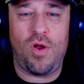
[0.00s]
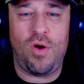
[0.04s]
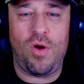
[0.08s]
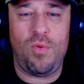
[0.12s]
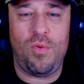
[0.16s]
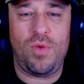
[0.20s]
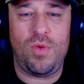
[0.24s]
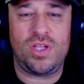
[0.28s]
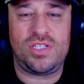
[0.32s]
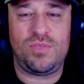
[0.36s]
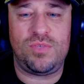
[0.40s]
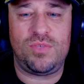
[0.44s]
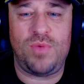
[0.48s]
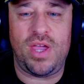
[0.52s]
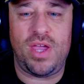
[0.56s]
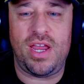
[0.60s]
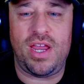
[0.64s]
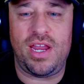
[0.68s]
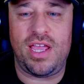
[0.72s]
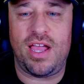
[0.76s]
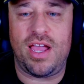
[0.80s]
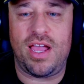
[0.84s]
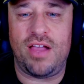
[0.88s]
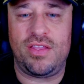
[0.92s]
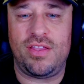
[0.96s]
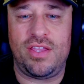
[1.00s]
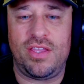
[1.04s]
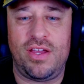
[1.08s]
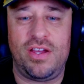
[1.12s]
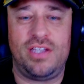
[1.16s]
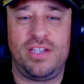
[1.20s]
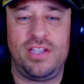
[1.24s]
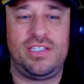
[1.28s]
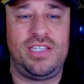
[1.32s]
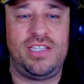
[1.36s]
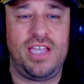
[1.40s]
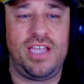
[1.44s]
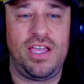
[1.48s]
or what's waiting out there
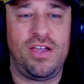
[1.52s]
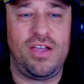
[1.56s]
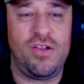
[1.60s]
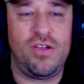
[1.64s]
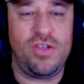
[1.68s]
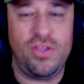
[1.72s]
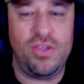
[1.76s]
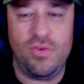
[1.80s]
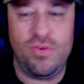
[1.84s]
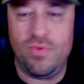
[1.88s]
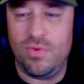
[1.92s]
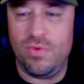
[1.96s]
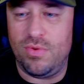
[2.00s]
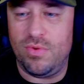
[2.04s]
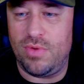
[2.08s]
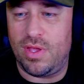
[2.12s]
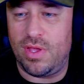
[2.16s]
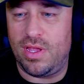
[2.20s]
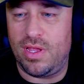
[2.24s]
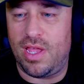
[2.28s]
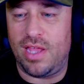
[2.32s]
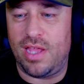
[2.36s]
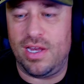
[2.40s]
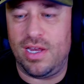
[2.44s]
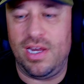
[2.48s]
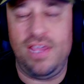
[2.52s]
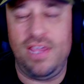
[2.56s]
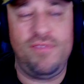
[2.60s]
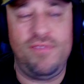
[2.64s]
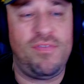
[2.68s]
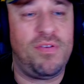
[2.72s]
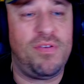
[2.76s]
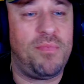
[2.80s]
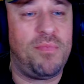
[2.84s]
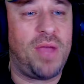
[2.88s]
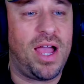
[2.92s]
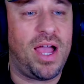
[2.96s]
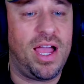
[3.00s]
until you uh, leave
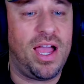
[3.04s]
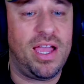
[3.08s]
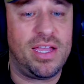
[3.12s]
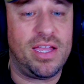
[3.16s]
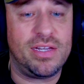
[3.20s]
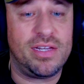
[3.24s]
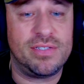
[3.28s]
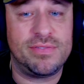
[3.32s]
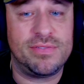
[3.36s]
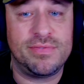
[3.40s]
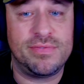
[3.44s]
it behind.